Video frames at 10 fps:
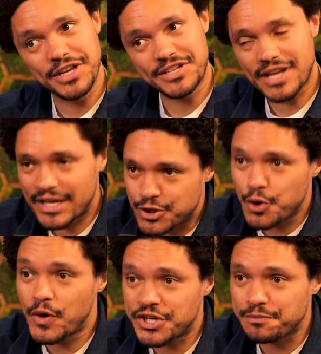a, it's like a
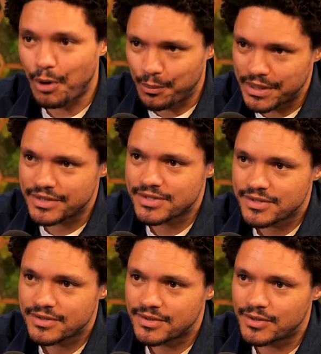twitch
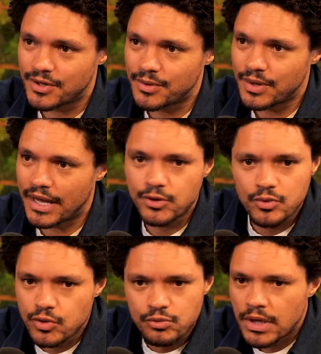moment, you know, and
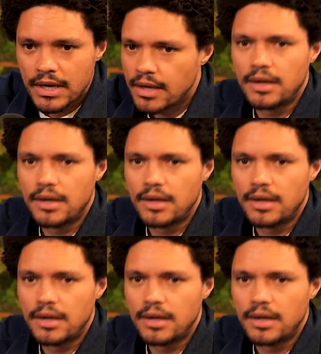you, you,